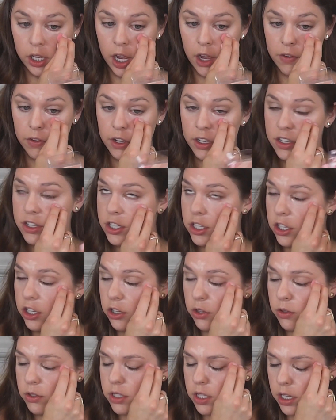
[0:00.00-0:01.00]
coverage,
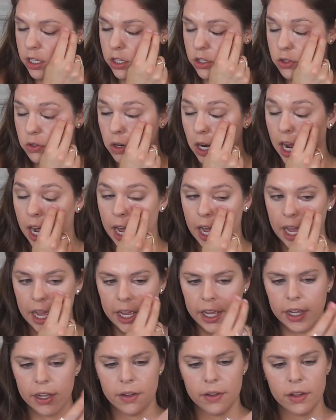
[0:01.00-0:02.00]
use it
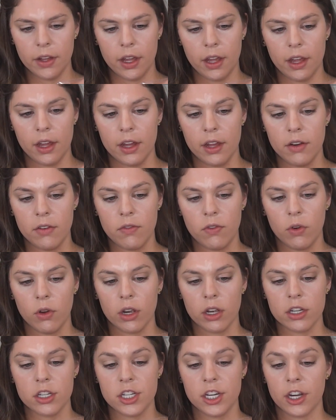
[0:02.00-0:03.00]
dry, and
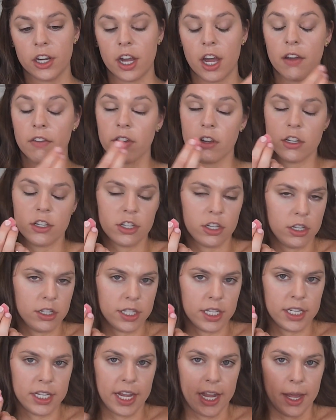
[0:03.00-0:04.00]
for sheer coverage,
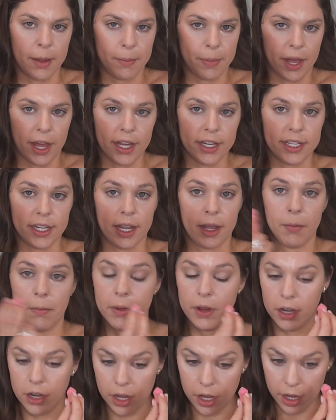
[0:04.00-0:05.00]
use it damp. I
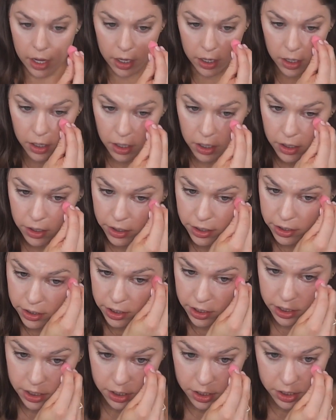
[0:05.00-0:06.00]
dampened it
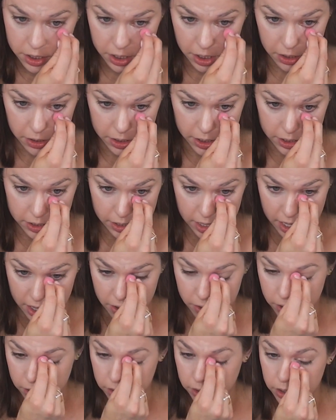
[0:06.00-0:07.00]
just to sheer this
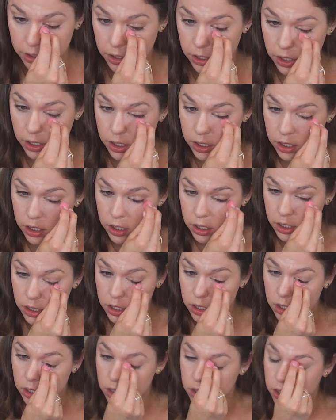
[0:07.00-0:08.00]
out a little,
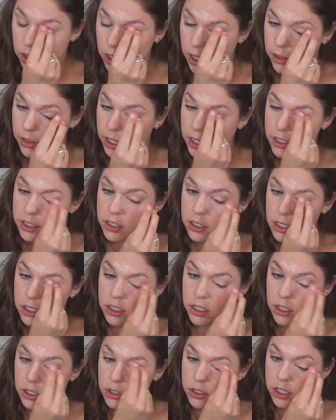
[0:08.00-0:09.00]
and that's
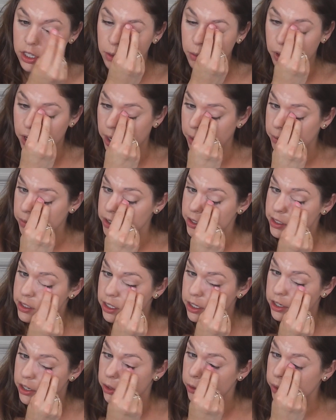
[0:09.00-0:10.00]
just usually what I'm
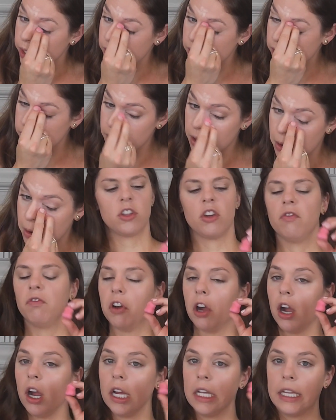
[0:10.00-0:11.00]
used to doing. So
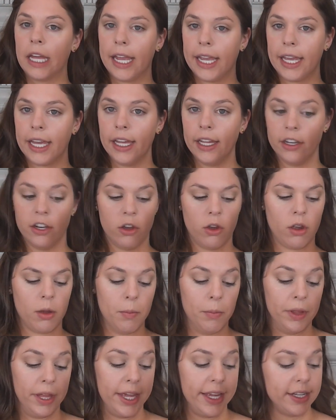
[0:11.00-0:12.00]
far, I like it, no
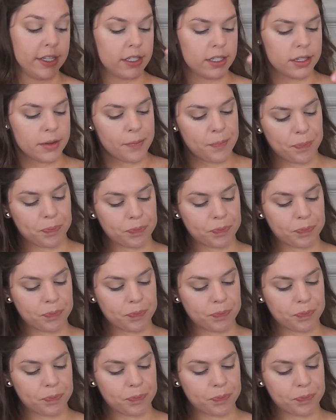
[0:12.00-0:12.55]
complaints.